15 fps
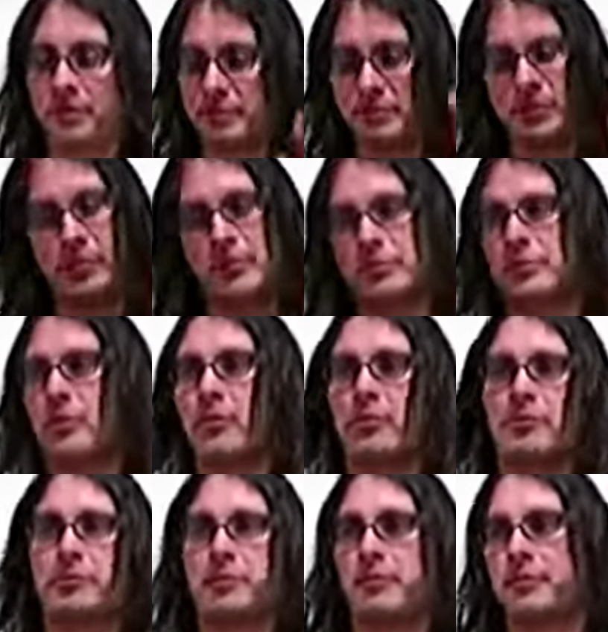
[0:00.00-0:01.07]
cymbals lower
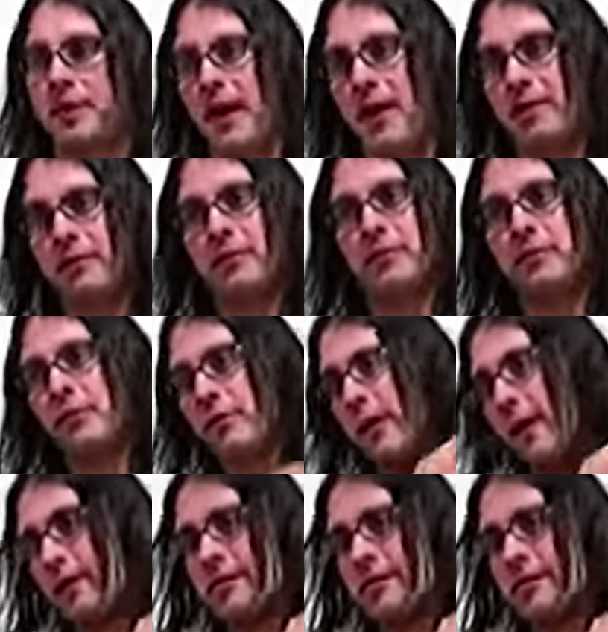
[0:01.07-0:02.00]
so you're not, you know, you're not